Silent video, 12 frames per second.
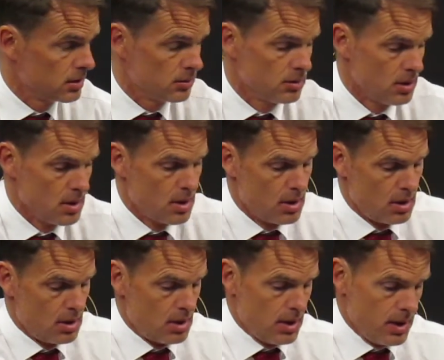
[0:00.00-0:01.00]
And
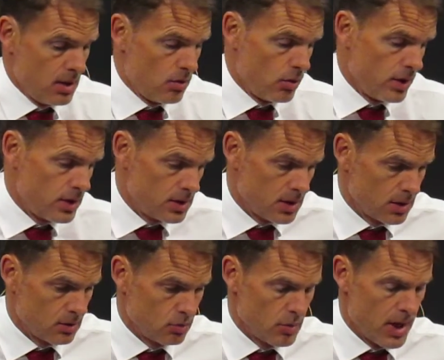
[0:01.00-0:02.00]
I already
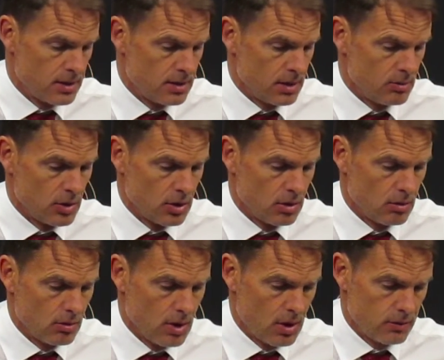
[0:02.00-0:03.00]
said to my team, you
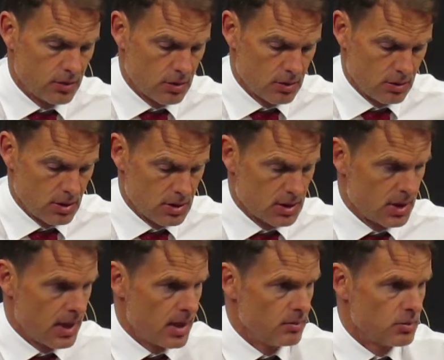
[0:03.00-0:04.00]
know, after this
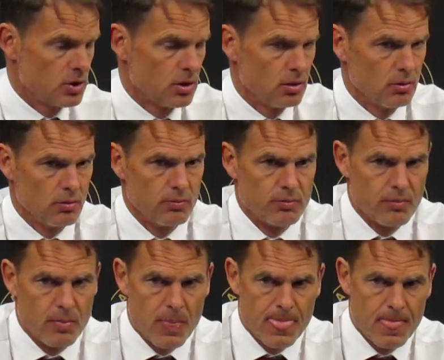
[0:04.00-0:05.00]
game, so,
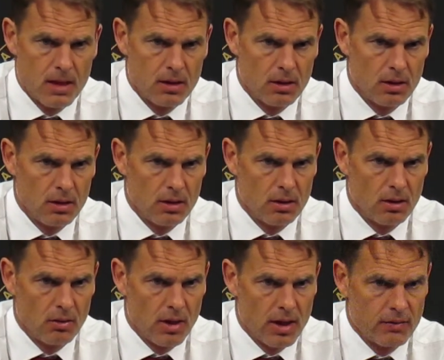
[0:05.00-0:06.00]
you
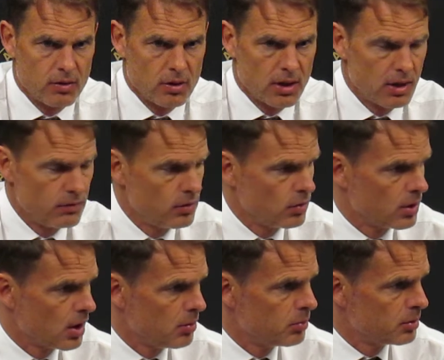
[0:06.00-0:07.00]
know, I have to give you a
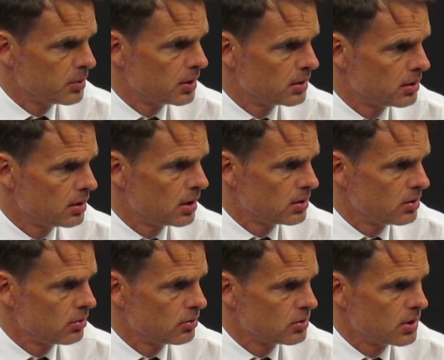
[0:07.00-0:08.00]
compliment that
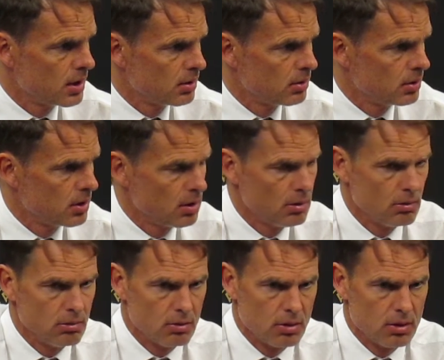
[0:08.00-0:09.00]
you still, you
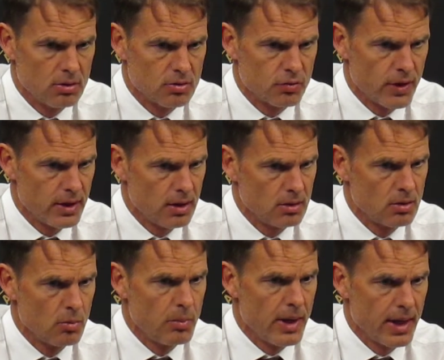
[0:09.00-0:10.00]
know, straightened
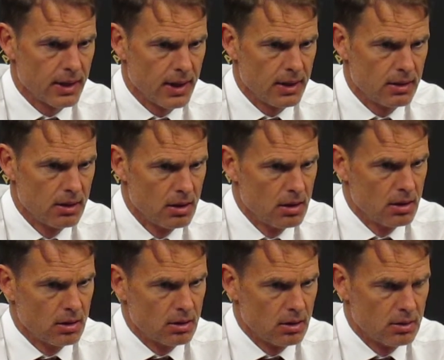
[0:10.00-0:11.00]
your back and
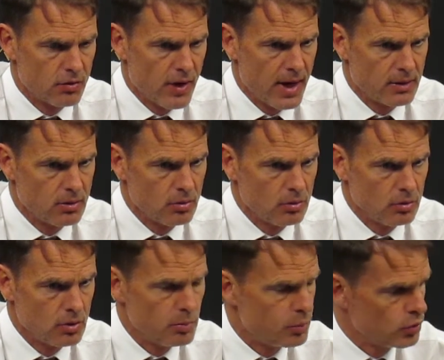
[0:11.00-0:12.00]
tried
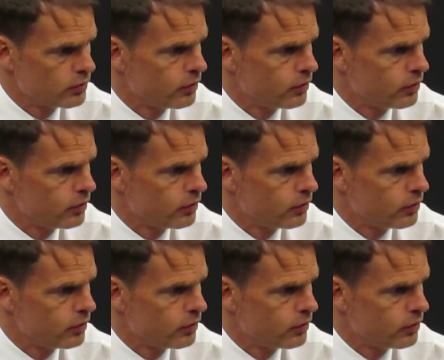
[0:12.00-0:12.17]
to push